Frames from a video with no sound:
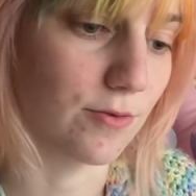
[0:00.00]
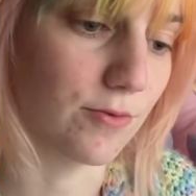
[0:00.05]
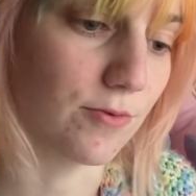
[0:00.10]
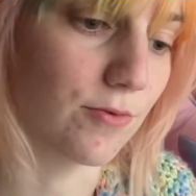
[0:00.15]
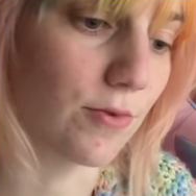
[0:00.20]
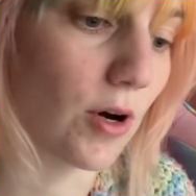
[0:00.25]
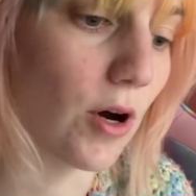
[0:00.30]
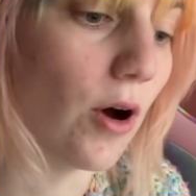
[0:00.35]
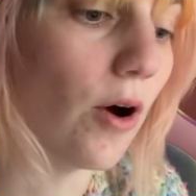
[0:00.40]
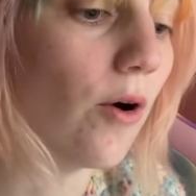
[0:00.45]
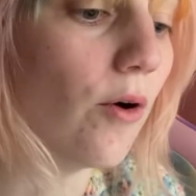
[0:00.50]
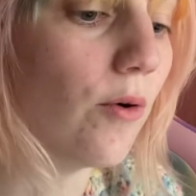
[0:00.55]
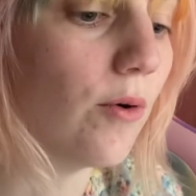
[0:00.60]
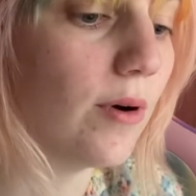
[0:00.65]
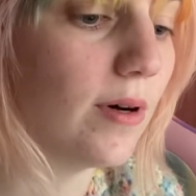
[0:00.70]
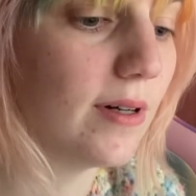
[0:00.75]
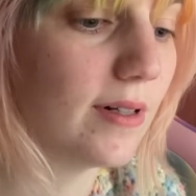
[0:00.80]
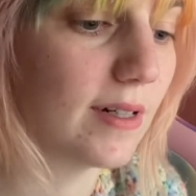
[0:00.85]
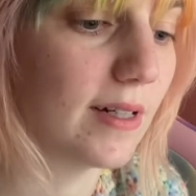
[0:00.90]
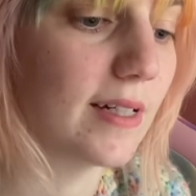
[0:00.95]
row
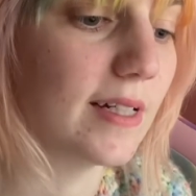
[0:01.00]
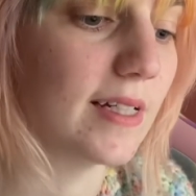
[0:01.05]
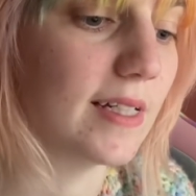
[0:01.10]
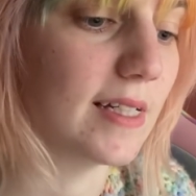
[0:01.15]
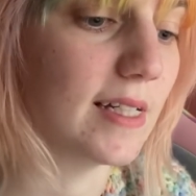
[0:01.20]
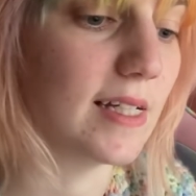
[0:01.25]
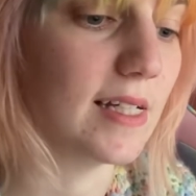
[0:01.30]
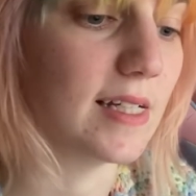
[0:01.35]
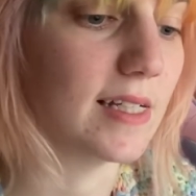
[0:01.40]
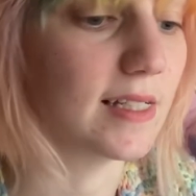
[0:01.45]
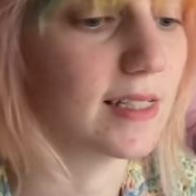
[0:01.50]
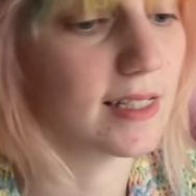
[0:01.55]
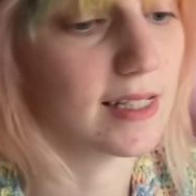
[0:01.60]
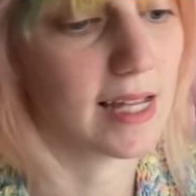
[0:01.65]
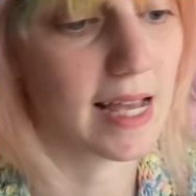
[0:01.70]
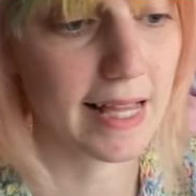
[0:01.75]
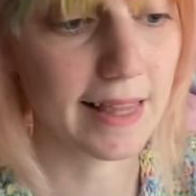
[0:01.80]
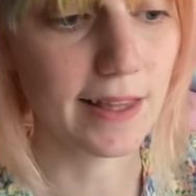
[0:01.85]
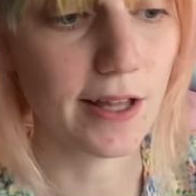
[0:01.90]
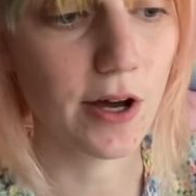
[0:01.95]
is
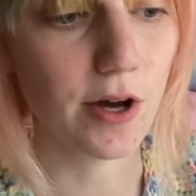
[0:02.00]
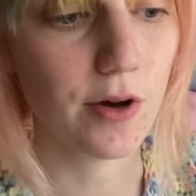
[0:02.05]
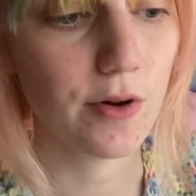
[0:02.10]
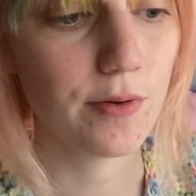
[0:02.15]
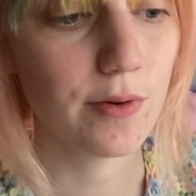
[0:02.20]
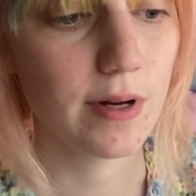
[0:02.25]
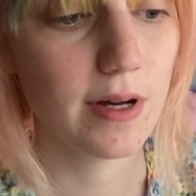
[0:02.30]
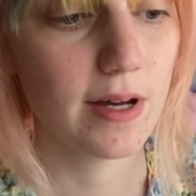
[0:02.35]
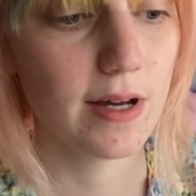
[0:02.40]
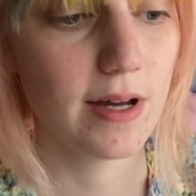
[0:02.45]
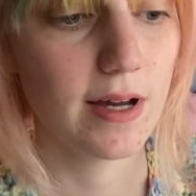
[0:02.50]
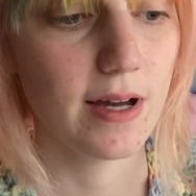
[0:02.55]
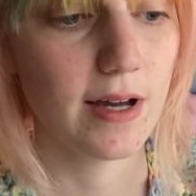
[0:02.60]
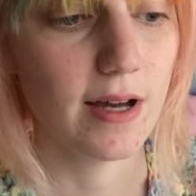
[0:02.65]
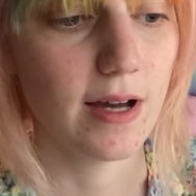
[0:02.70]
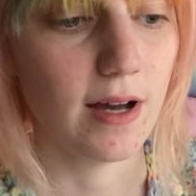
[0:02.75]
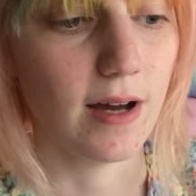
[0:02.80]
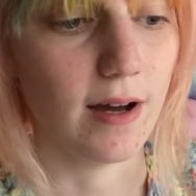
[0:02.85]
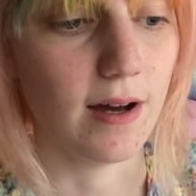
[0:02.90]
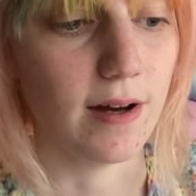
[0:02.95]
yellow,
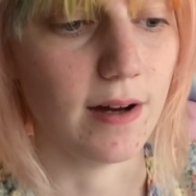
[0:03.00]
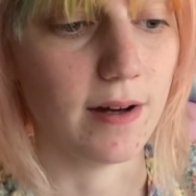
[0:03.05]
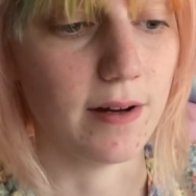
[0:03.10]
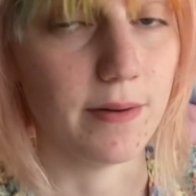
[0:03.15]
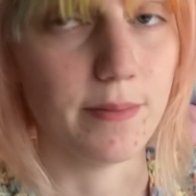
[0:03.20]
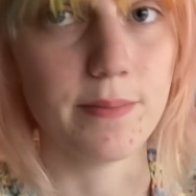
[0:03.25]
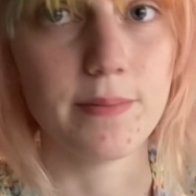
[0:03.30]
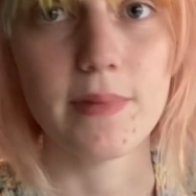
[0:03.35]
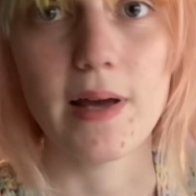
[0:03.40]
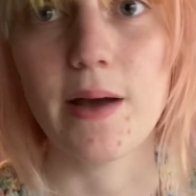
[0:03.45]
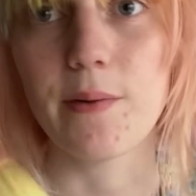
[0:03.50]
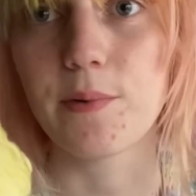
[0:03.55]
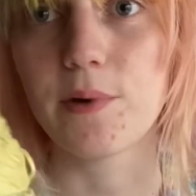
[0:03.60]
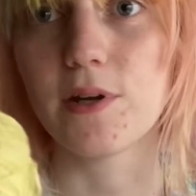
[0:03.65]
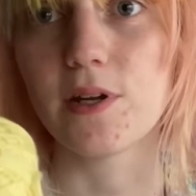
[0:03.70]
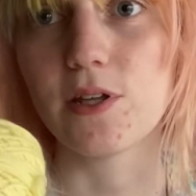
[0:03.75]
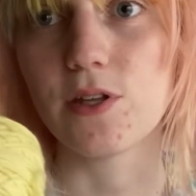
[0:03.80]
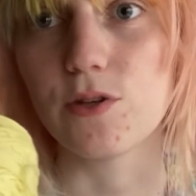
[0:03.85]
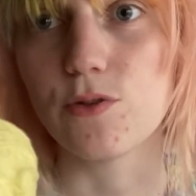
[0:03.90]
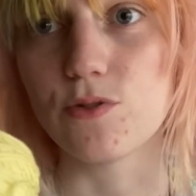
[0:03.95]
I'm going
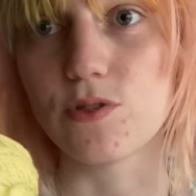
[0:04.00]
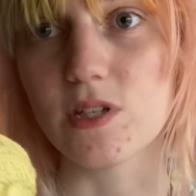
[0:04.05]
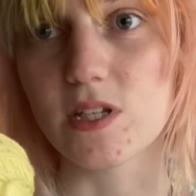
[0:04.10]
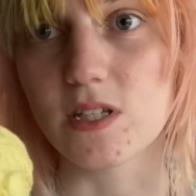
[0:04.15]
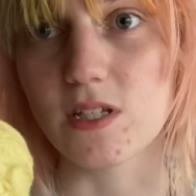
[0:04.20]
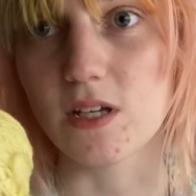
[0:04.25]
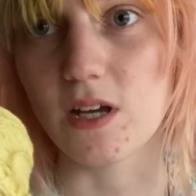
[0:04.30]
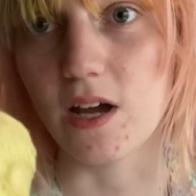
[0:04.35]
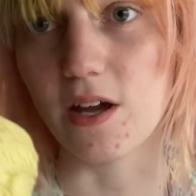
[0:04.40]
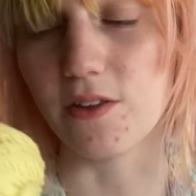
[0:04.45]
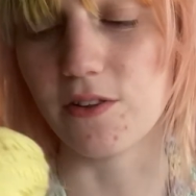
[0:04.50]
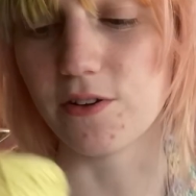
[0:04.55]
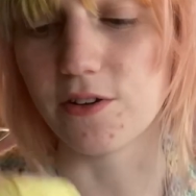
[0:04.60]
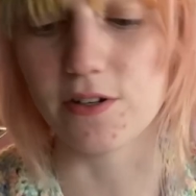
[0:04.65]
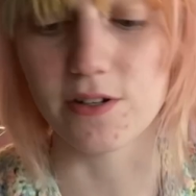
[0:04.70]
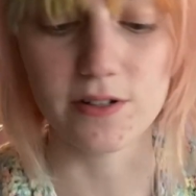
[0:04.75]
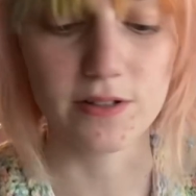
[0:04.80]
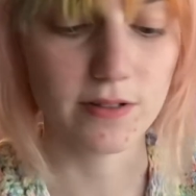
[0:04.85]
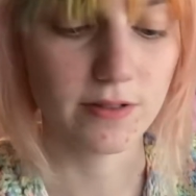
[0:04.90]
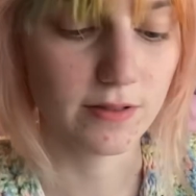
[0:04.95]
to use this
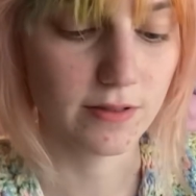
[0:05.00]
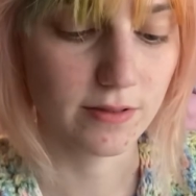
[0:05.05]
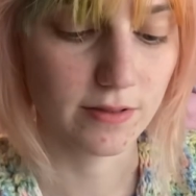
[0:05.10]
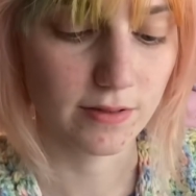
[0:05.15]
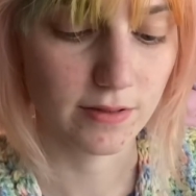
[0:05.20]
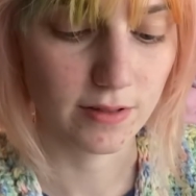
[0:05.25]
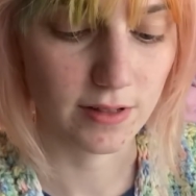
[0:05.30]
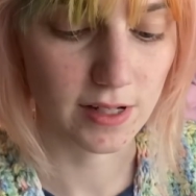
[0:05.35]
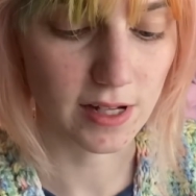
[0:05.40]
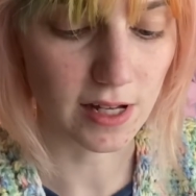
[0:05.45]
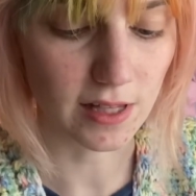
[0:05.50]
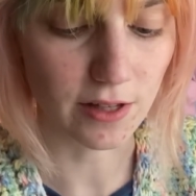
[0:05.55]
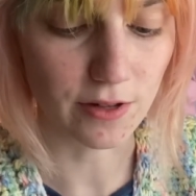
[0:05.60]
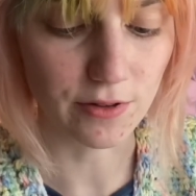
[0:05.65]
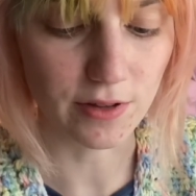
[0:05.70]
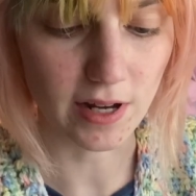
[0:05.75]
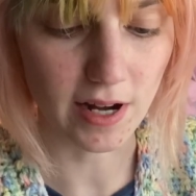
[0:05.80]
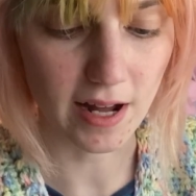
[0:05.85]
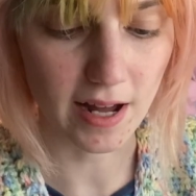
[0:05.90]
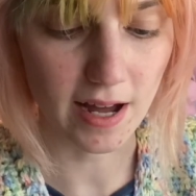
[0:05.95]
other yellow
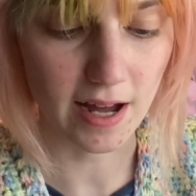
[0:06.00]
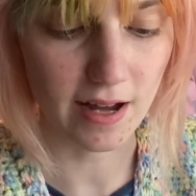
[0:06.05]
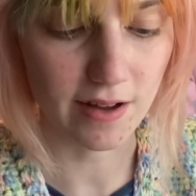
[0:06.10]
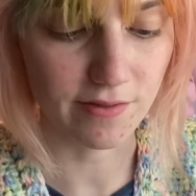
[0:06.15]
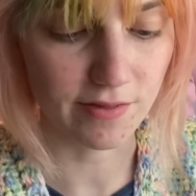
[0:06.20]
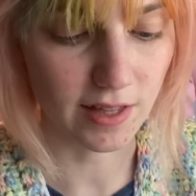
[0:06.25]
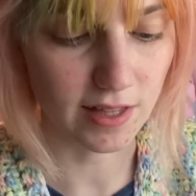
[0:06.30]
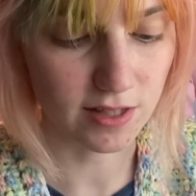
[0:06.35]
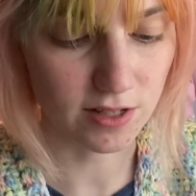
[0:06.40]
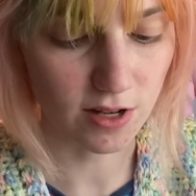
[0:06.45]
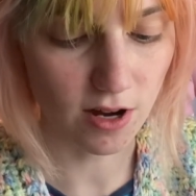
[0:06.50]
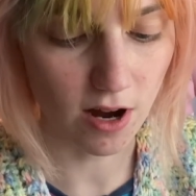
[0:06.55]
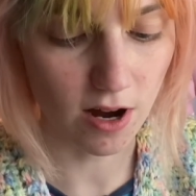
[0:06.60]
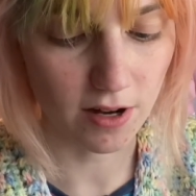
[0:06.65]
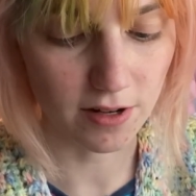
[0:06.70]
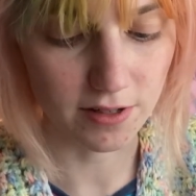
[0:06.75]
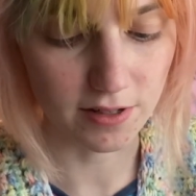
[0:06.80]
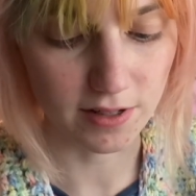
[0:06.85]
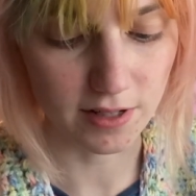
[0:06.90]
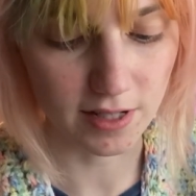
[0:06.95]
that I have that's
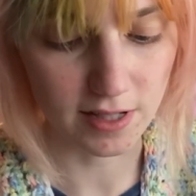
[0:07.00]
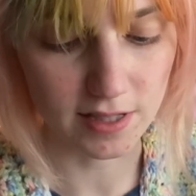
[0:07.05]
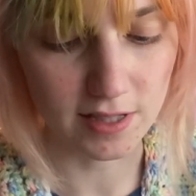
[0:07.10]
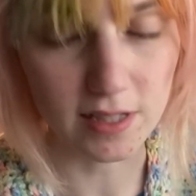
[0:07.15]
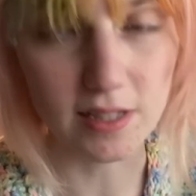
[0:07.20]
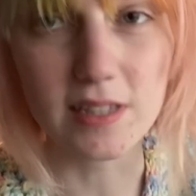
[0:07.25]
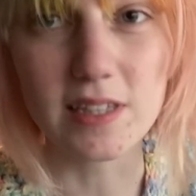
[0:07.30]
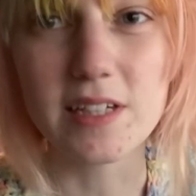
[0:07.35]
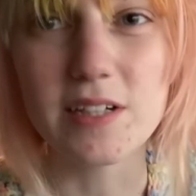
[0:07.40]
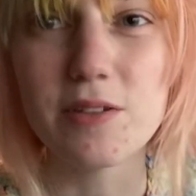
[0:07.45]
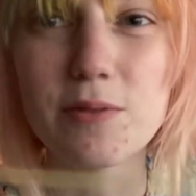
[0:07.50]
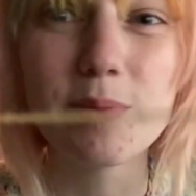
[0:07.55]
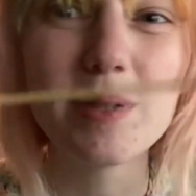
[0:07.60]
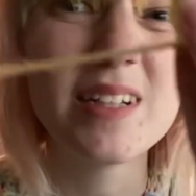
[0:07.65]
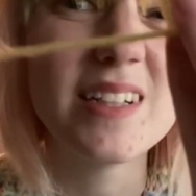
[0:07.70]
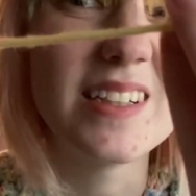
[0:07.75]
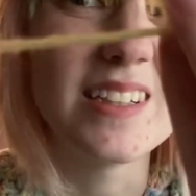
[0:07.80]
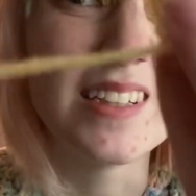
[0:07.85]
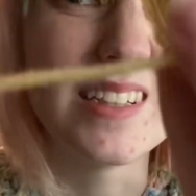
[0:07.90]
cotton. It's a little bit